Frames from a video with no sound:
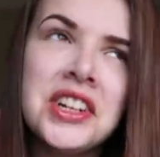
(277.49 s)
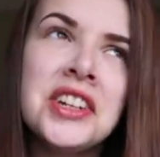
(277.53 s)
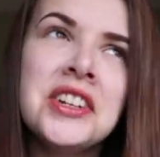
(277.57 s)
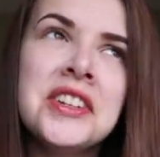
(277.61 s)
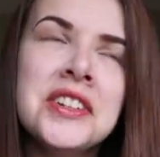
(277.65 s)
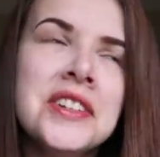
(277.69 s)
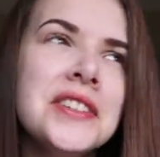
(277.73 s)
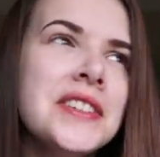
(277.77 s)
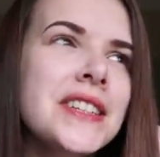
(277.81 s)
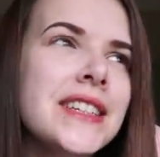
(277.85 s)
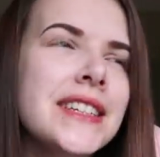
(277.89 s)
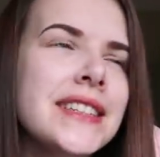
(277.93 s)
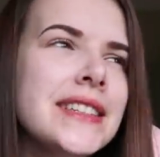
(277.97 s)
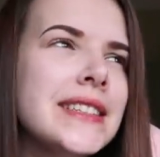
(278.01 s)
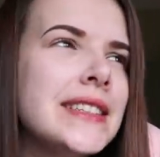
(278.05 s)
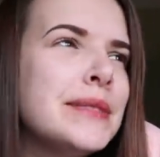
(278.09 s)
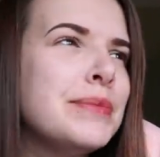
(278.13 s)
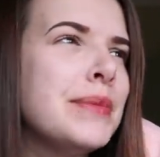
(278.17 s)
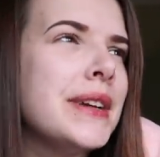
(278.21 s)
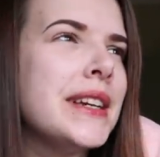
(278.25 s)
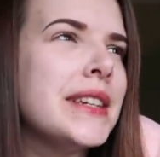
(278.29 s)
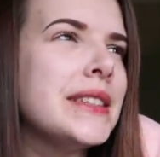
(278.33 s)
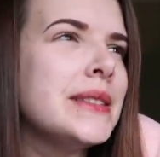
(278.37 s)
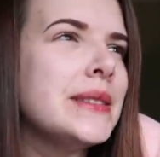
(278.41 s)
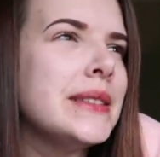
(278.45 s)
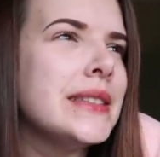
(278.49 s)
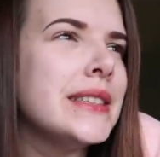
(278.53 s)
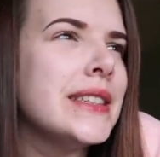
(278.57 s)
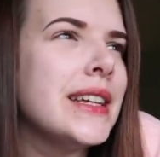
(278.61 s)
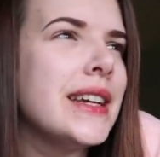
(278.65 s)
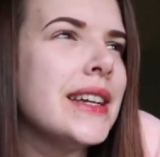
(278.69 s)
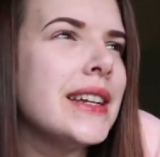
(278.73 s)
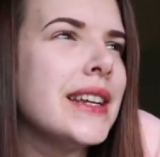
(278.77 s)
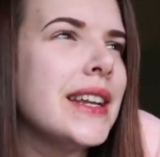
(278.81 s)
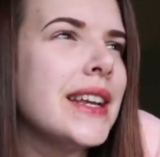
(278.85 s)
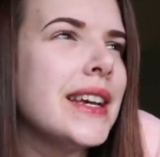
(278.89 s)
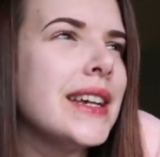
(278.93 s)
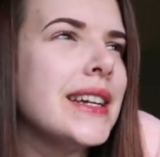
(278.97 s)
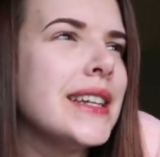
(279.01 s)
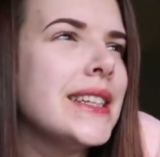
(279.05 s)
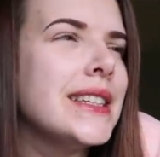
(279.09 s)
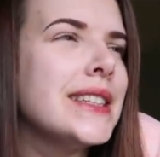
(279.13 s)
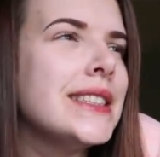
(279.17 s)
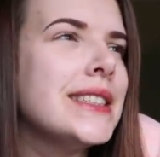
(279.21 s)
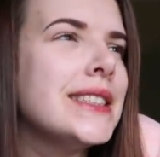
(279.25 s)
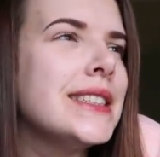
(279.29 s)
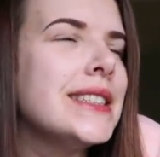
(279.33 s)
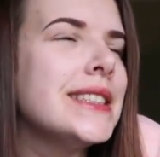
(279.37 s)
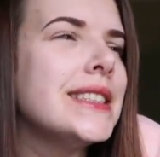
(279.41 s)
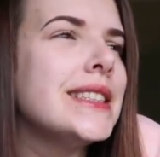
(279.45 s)
I know that this makes me sound like
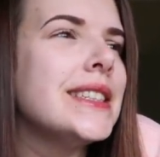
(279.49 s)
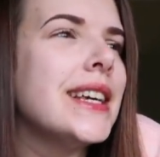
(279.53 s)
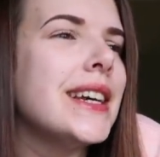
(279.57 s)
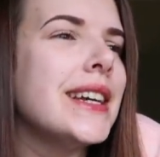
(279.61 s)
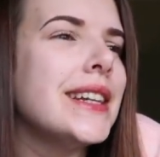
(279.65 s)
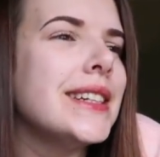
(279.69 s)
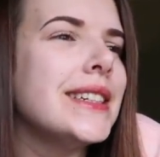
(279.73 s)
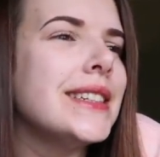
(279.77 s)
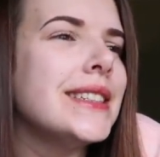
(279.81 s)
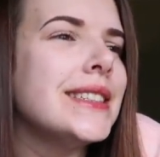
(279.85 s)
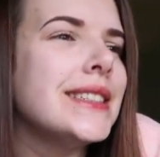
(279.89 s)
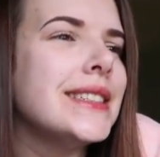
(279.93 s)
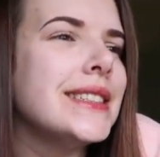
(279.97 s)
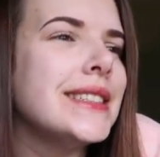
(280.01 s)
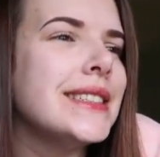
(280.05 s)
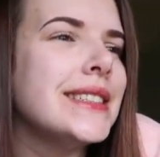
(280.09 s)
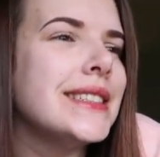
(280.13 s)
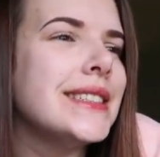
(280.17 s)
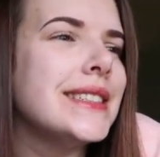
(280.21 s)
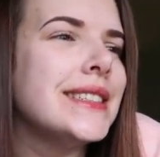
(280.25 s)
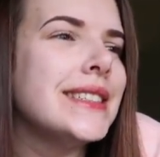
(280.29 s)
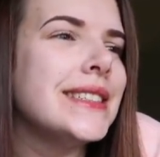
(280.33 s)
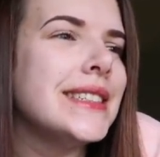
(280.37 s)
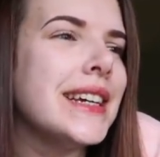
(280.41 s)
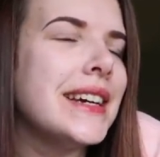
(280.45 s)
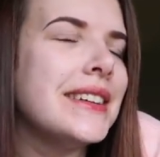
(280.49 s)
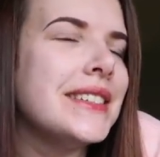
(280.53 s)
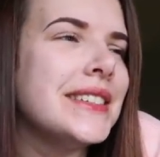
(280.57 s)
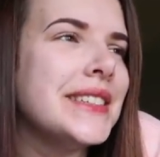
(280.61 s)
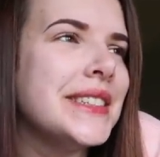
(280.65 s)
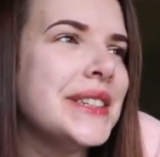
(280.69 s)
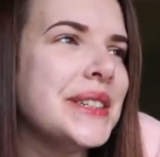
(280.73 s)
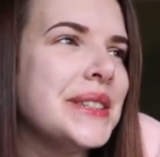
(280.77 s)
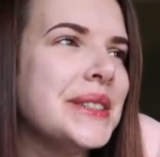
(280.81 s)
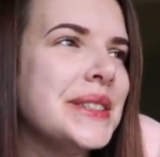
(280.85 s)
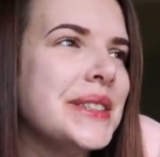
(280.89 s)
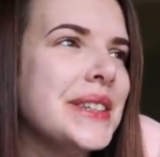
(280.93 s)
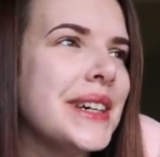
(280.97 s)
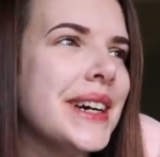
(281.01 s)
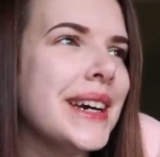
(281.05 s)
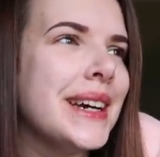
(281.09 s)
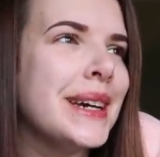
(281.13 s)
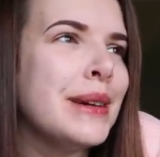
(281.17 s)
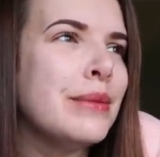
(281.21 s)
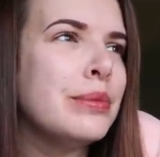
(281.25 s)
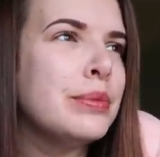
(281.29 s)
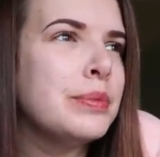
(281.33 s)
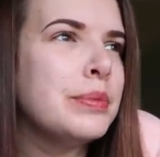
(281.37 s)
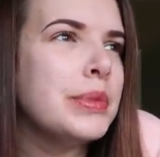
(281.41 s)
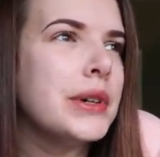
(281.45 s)
such a stereotype,